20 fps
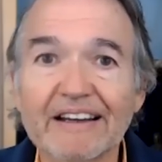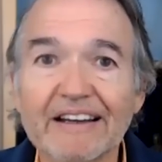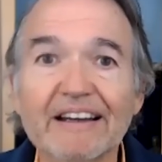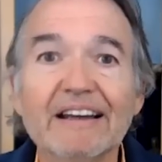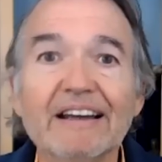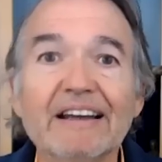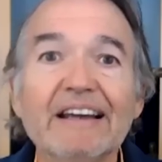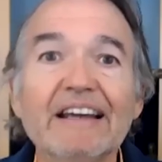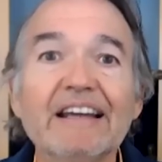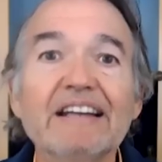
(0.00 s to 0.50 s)

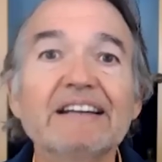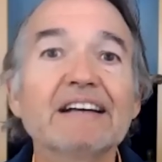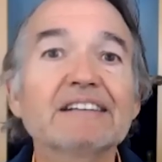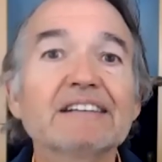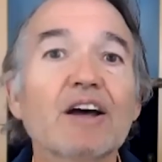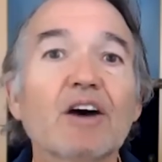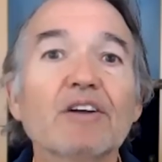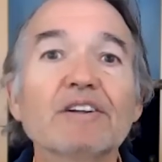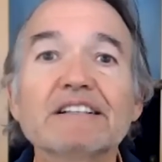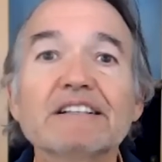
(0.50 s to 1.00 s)
he does
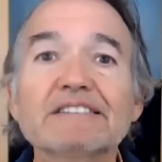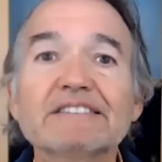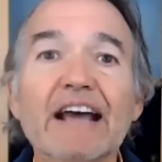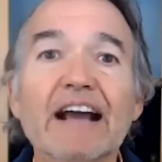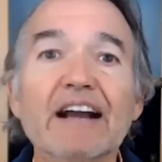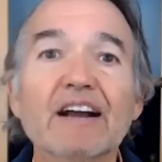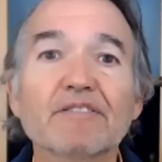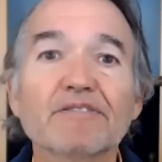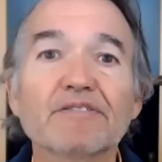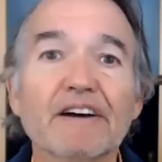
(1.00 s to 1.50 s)
all these
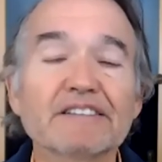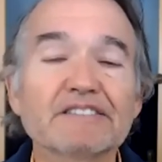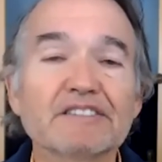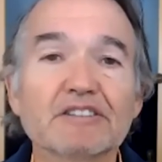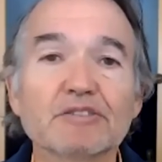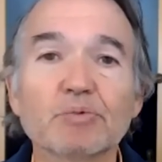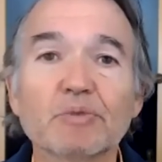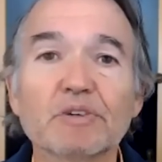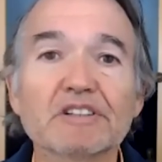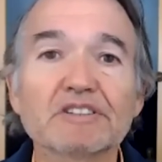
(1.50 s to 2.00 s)
sacrifices
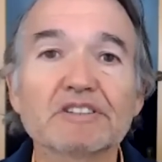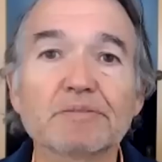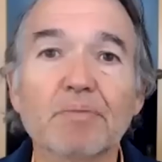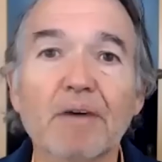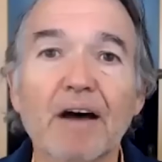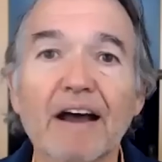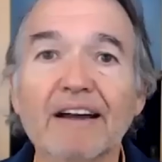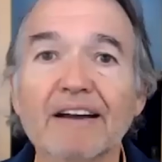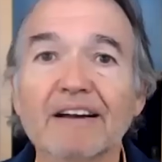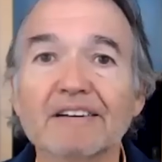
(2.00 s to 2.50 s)
with a
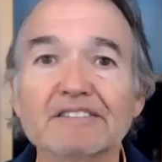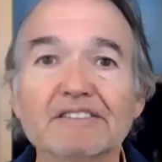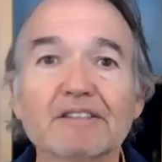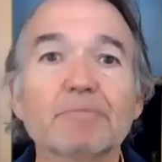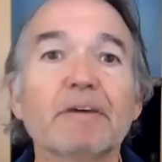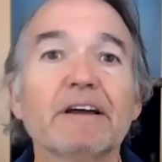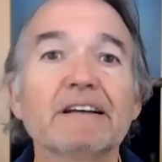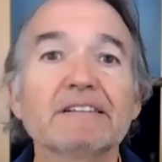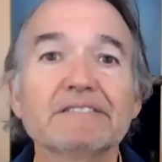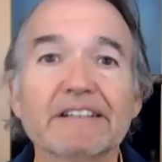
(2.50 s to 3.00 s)
smile it's
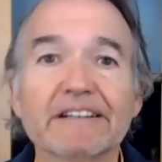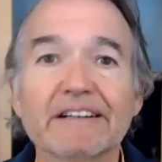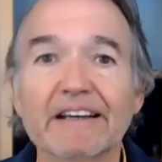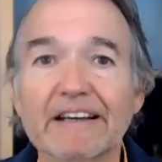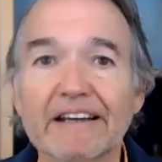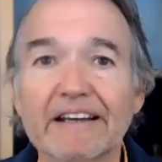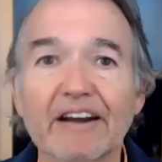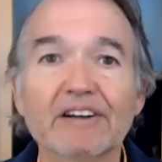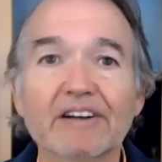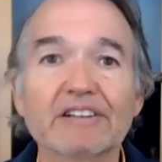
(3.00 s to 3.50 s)
amazing he
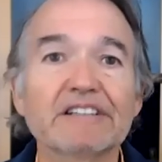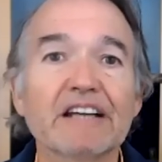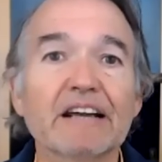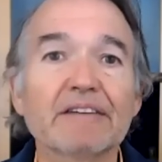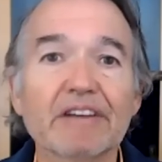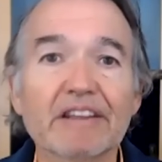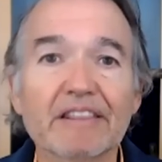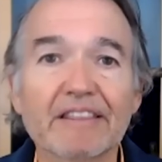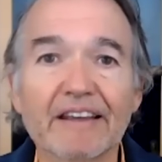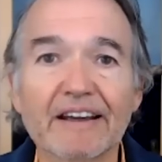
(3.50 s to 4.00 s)
carries heavy
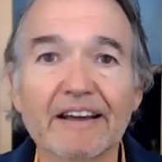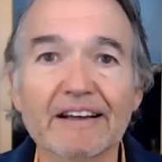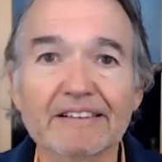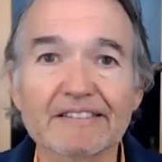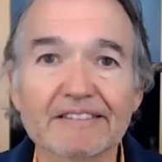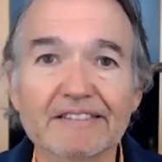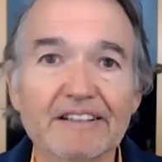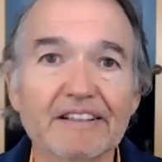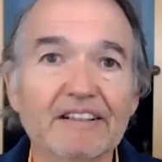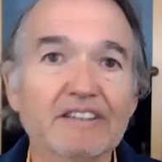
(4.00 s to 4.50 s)
things
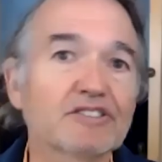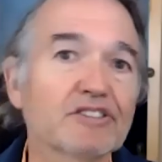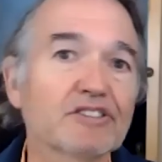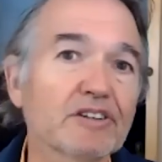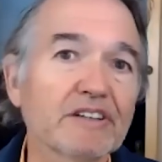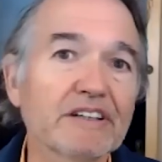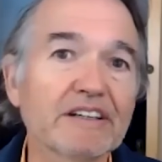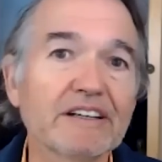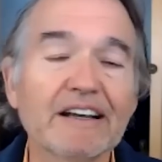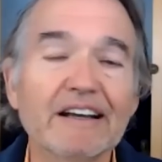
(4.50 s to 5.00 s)
he does
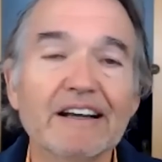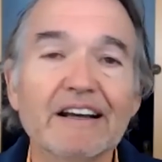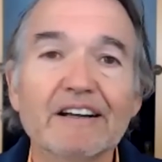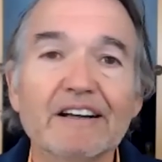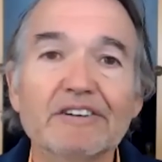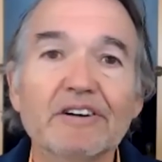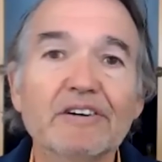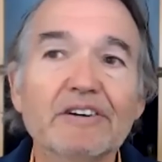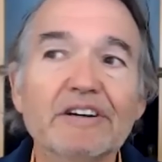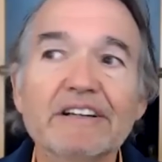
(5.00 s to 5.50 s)
dirty
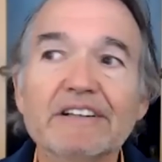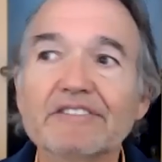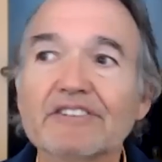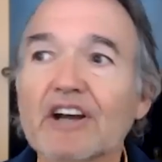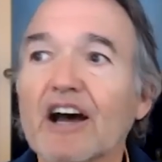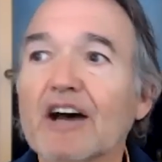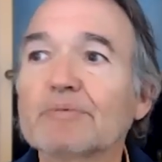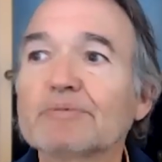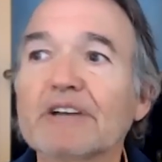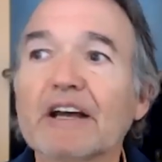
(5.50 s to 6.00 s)
dirty
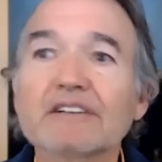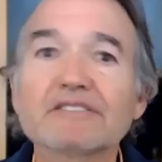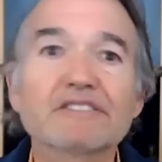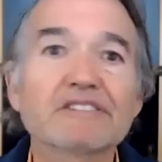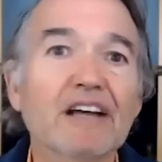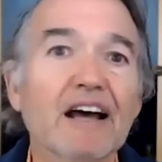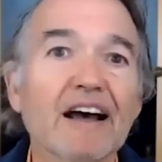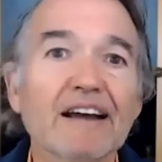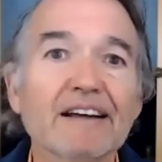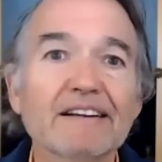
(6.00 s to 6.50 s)
jobs
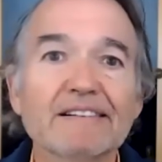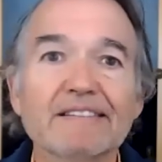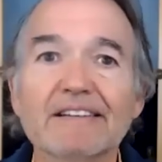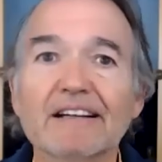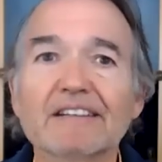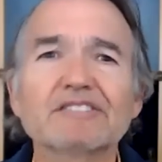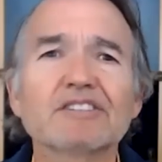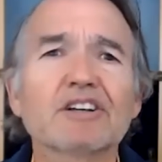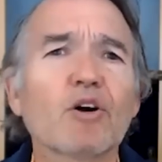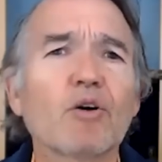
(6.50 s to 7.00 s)
outside and
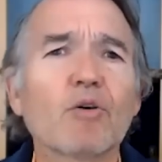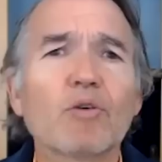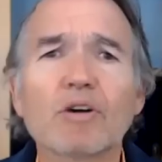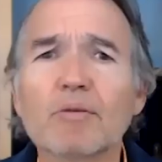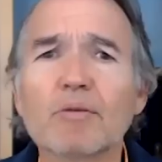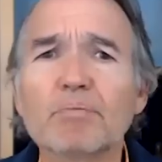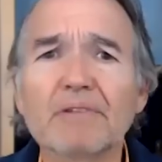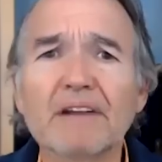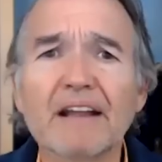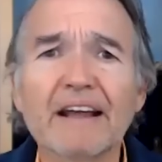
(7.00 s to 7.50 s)
doesn't
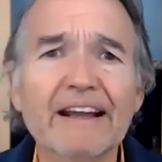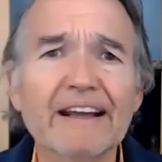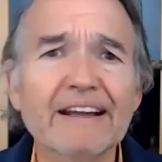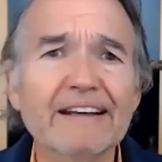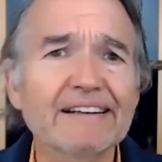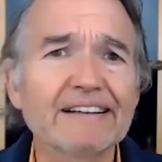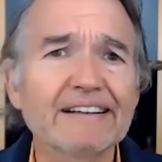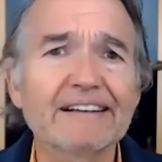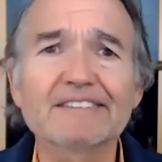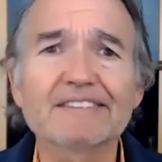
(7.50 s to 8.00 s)
complain
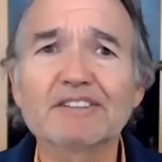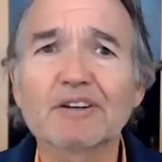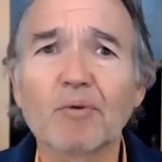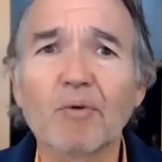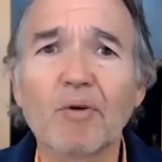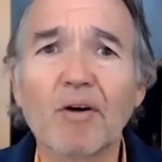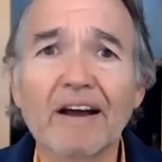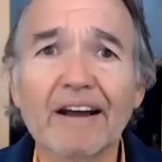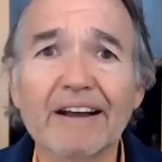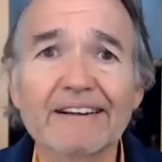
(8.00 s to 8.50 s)
he doesn't
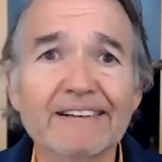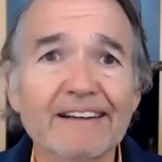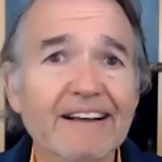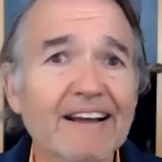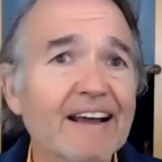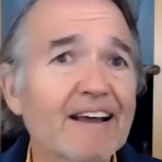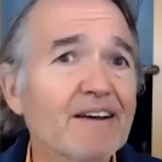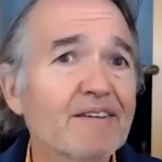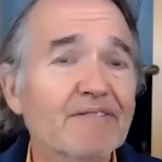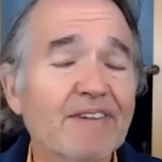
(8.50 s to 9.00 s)
whine
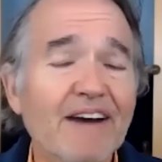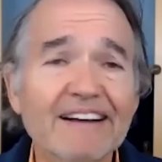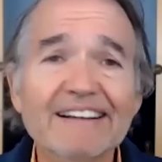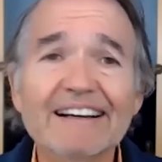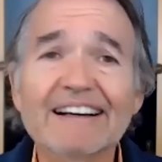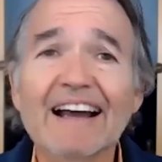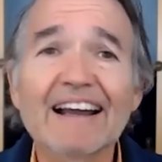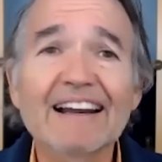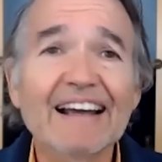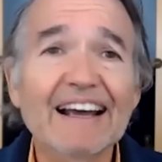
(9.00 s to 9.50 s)
find a
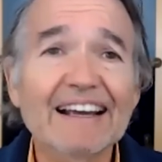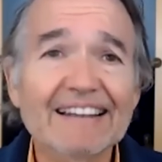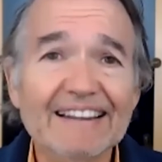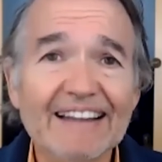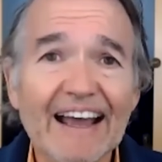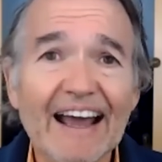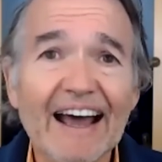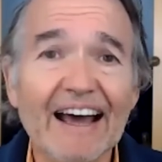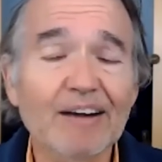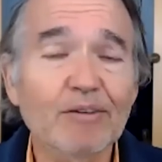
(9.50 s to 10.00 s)
guy like
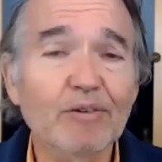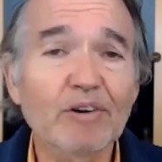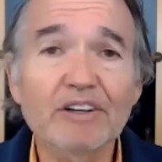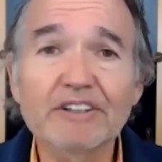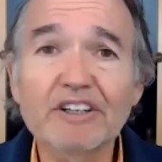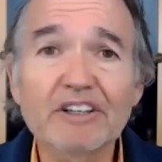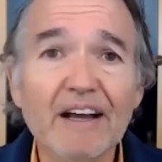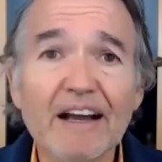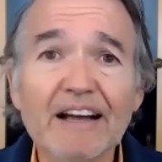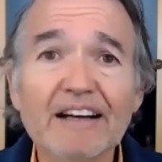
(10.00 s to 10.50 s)
that? Well, you're
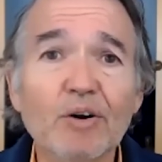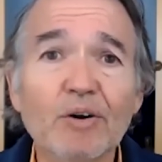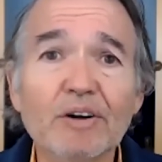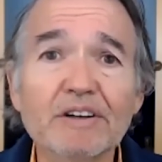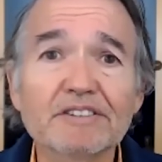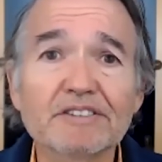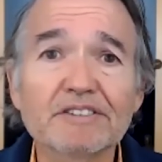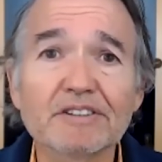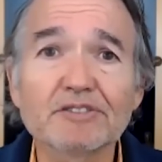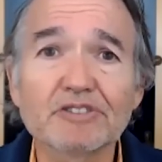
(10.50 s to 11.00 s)
not going
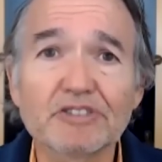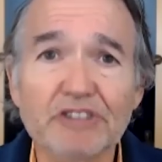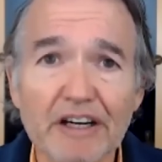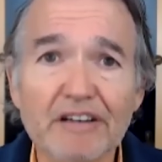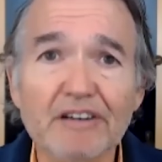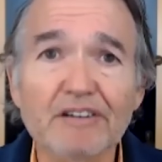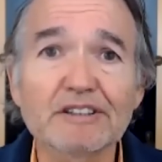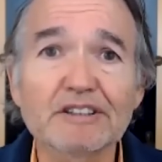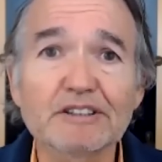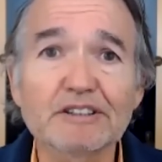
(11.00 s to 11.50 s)
to,
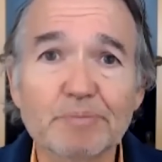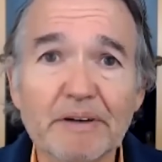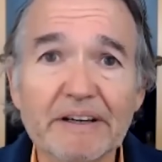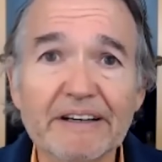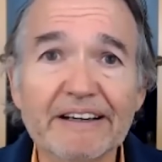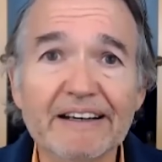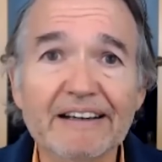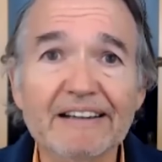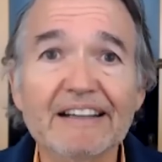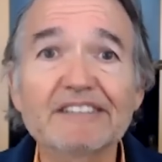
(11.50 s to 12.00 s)
generally
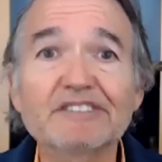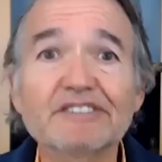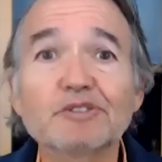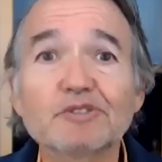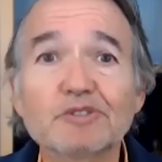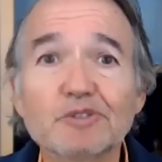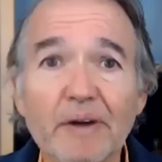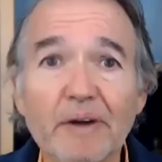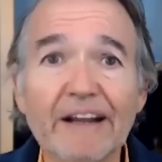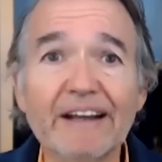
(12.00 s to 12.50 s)
speaking, unless you
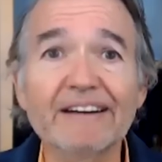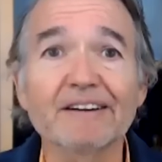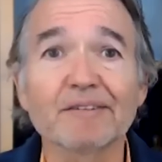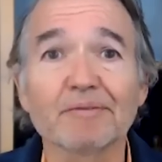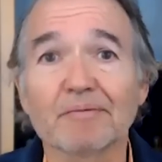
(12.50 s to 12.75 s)
train him.